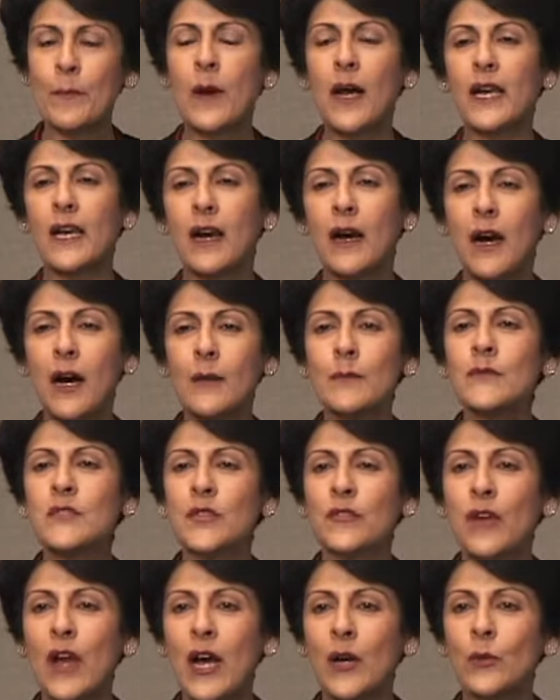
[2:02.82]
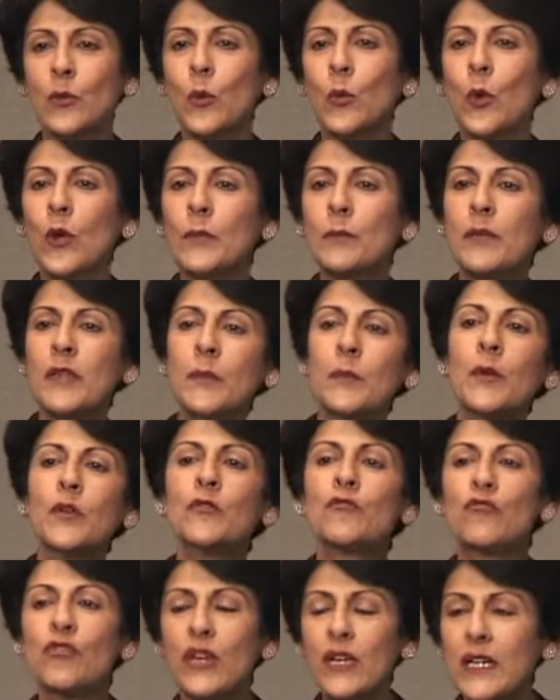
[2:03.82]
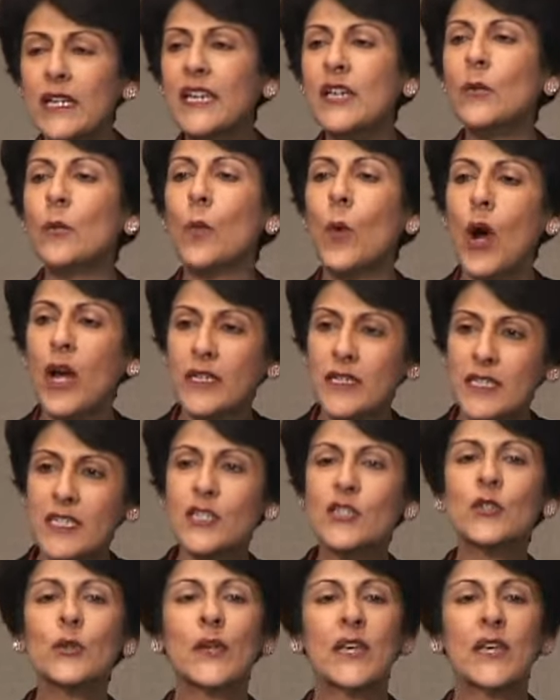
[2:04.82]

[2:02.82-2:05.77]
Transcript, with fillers: my arms around what people really wanted to